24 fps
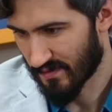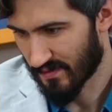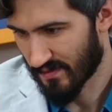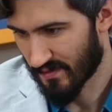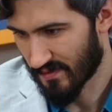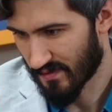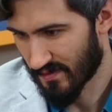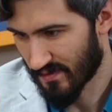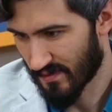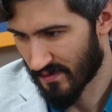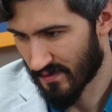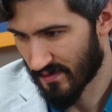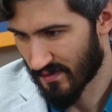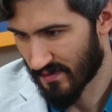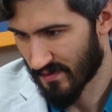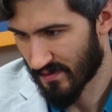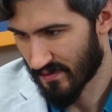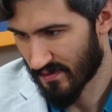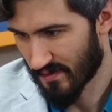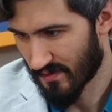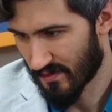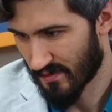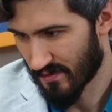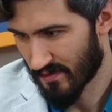
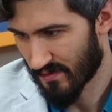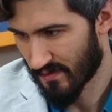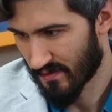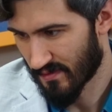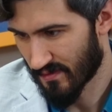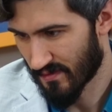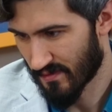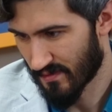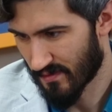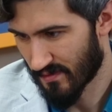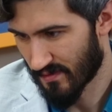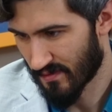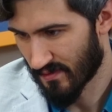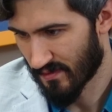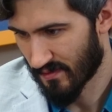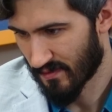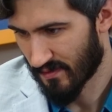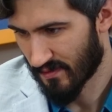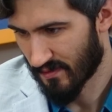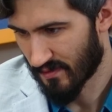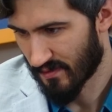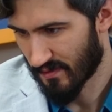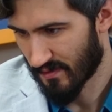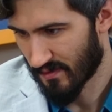
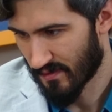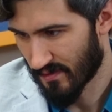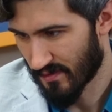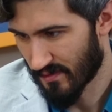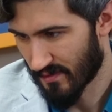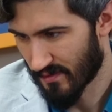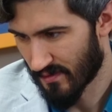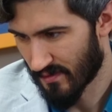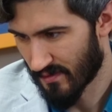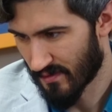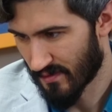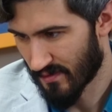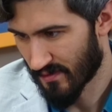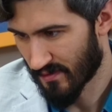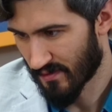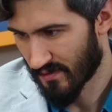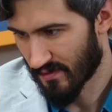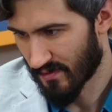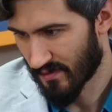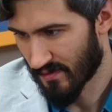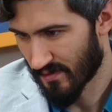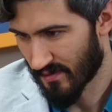[no speech]